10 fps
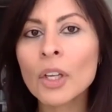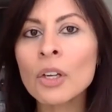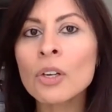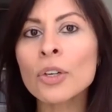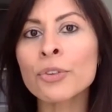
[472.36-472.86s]

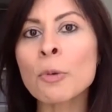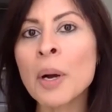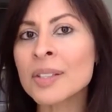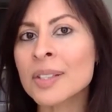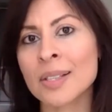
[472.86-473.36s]
Look through
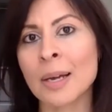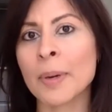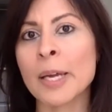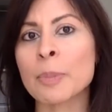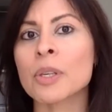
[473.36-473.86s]
past exam
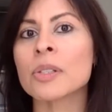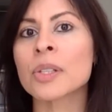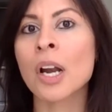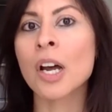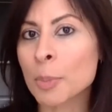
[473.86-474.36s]
papers,
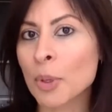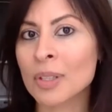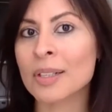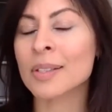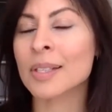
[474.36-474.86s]
class
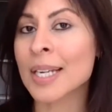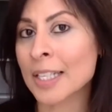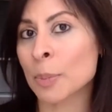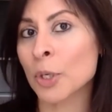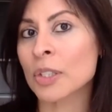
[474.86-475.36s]
booklets, and
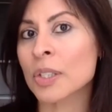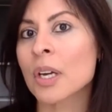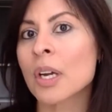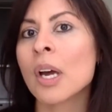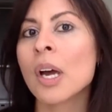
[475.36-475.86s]
textbooks.
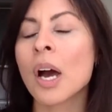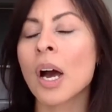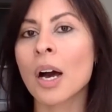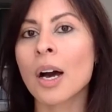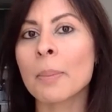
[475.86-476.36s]

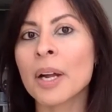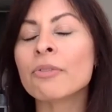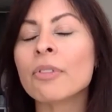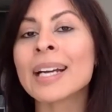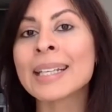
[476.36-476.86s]

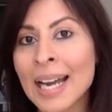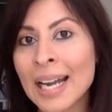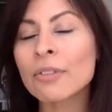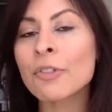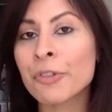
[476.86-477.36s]
And
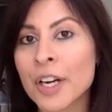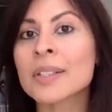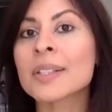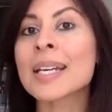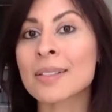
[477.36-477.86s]
again, refer
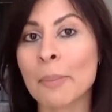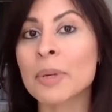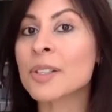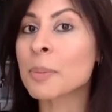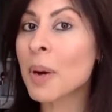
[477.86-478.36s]
to the
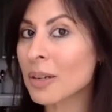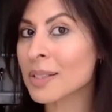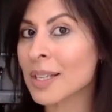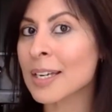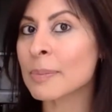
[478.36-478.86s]
examiner's mark
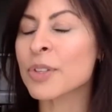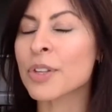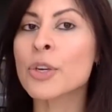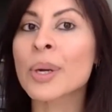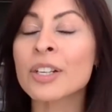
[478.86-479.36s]
scheme so that
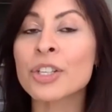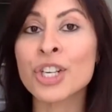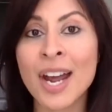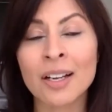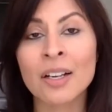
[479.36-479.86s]
you can
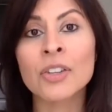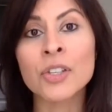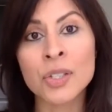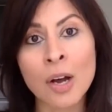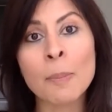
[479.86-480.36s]
check the
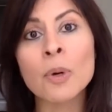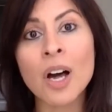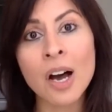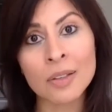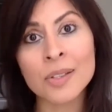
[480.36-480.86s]
sample
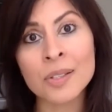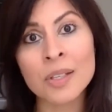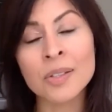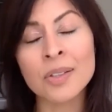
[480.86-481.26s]
answers.